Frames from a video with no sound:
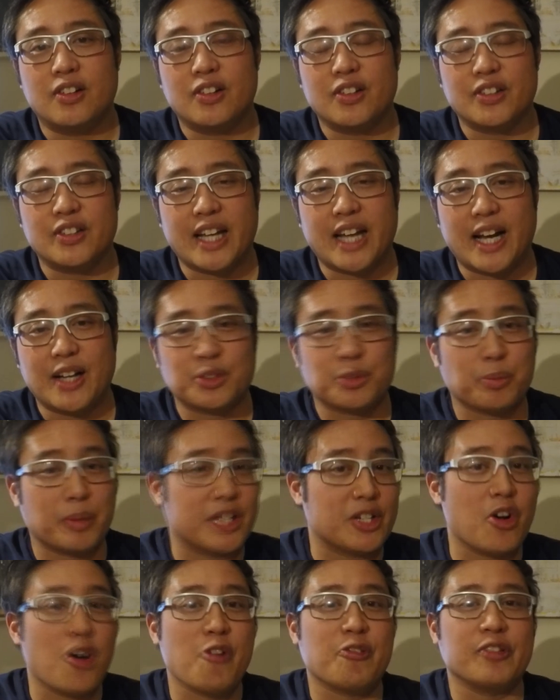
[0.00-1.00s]
on how to
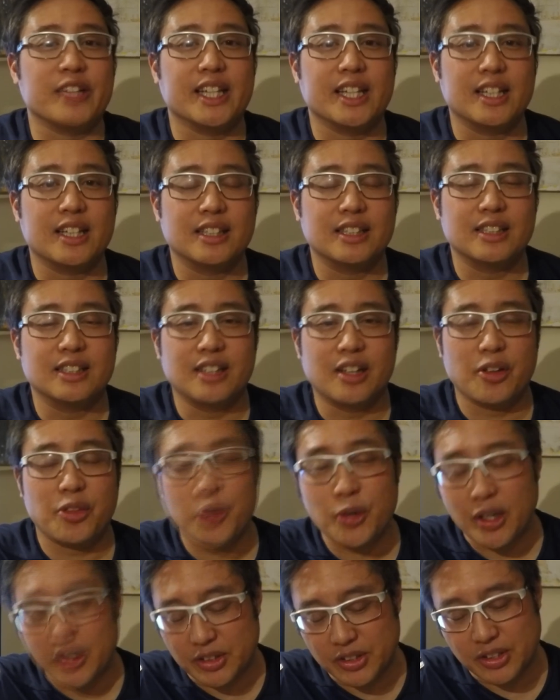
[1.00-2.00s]
make coffee. I
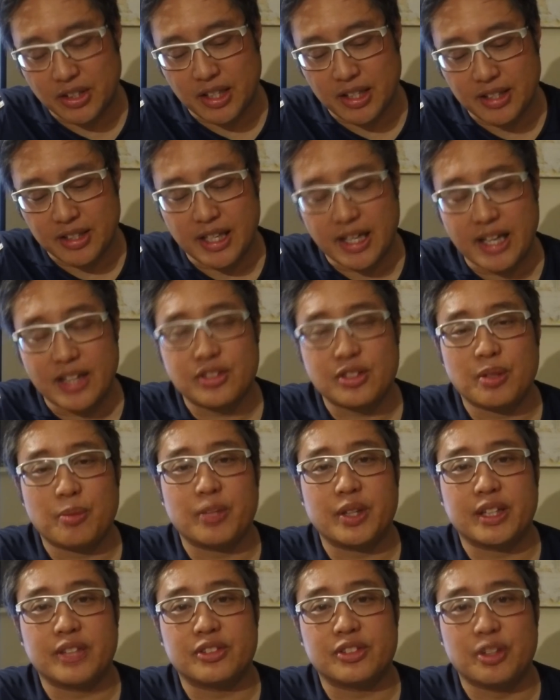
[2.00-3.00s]
thought I'd start there,
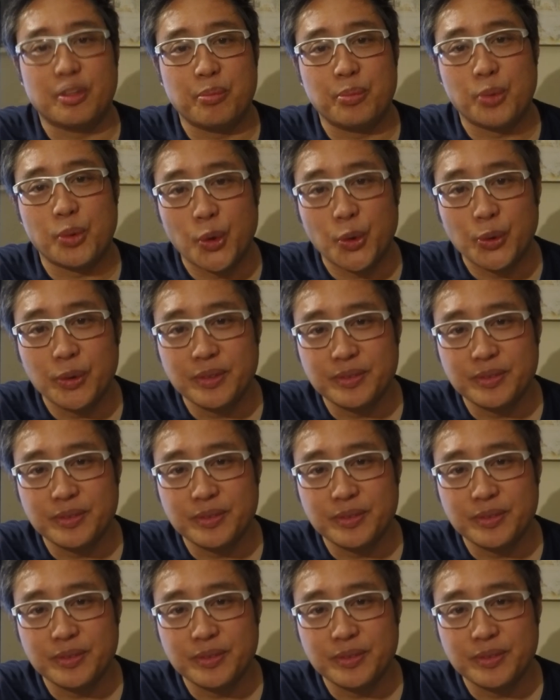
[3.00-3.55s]
something simple.